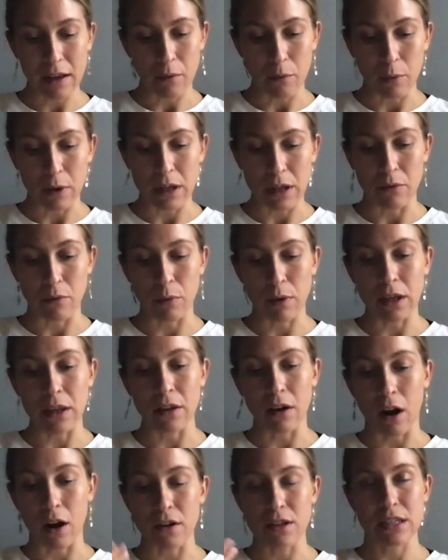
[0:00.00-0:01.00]
we we
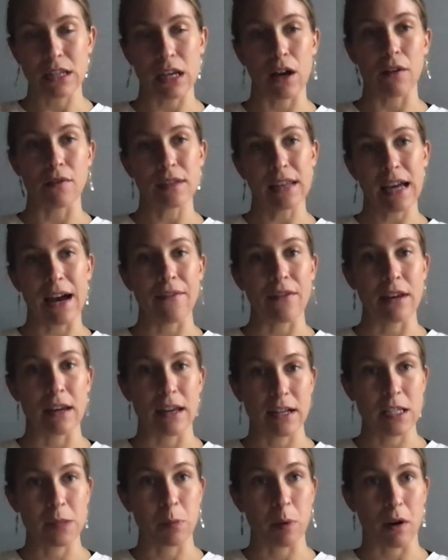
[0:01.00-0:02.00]
ourselves haven't
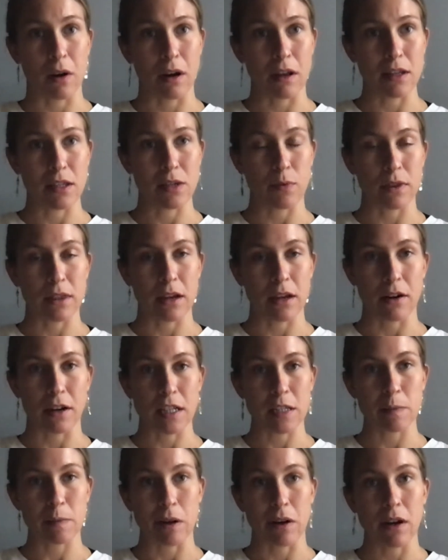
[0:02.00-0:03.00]
experienced what they're
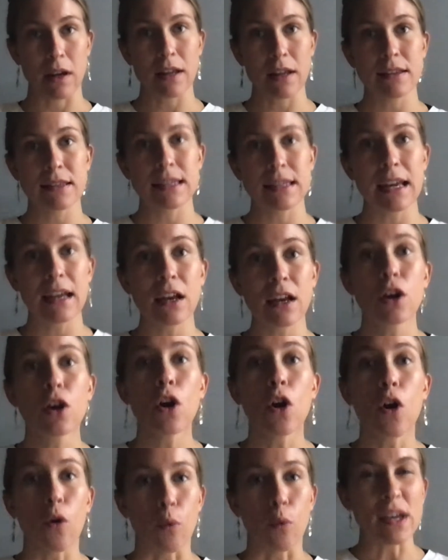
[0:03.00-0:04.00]
experiencing
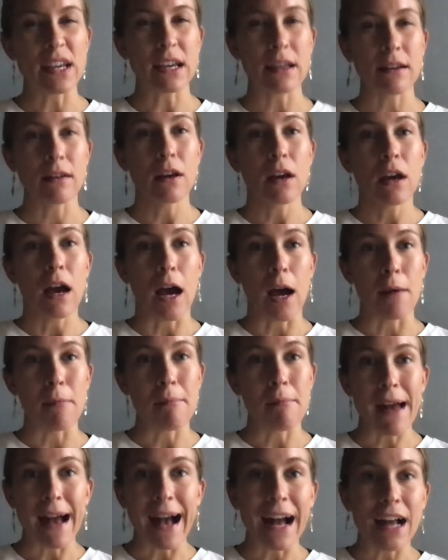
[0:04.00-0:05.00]
we can
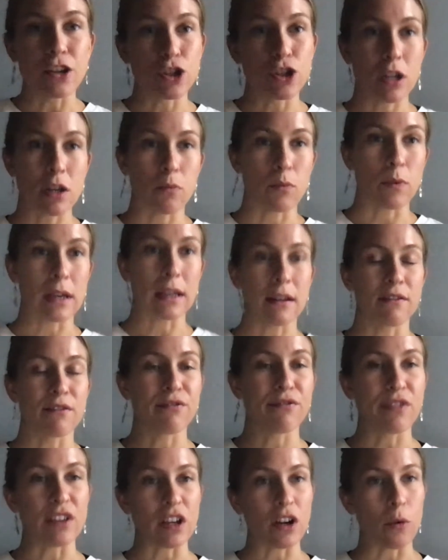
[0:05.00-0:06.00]
imagine and we can
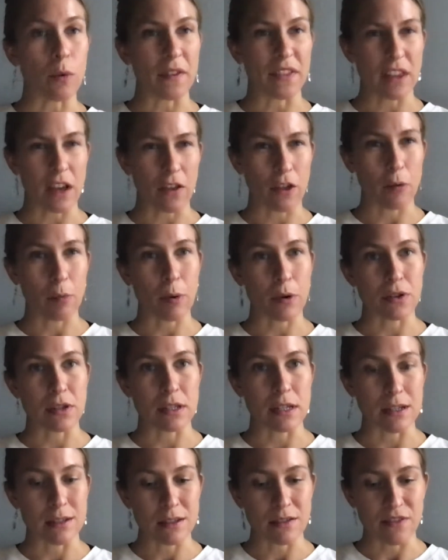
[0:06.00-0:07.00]
feel what the other
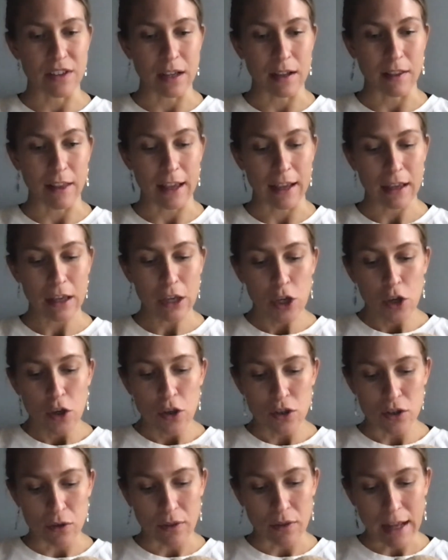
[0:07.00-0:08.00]
person is feeling
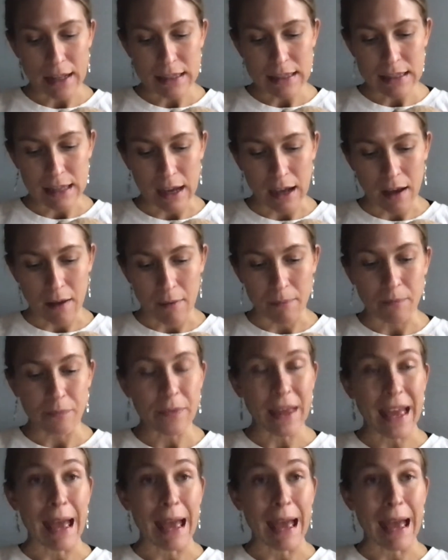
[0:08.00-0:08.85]
so that's um,